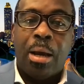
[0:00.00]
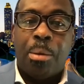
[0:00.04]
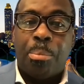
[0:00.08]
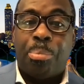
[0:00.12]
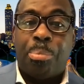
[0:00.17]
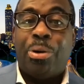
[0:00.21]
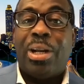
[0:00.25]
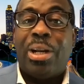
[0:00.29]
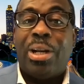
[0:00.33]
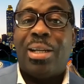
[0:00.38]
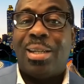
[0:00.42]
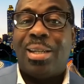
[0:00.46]

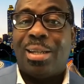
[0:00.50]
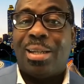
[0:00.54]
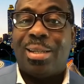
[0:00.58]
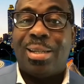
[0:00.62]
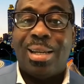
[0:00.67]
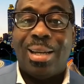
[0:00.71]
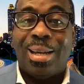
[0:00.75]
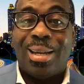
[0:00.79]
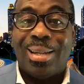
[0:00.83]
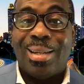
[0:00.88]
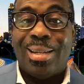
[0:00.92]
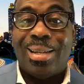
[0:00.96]

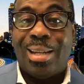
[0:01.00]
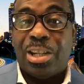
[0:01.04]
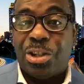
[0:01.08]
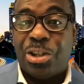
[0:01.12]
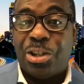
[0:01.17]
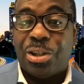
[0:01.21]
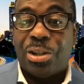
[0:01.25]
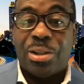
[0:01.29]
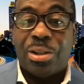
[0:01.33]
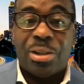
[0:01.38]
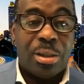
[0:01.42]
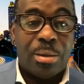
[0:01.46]
pre-existing
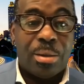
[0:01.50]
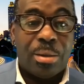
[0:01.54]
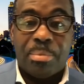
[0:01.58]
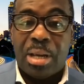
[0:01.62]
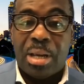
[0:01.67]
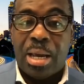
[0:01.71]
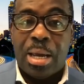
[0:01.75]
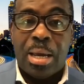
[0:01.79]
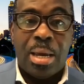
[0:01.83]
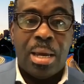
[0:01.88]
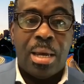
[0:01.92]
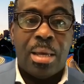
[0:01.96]
conditions
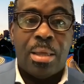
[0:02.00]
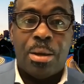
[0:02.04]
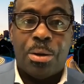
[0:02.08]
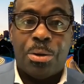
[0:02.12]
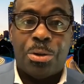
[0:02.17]
in those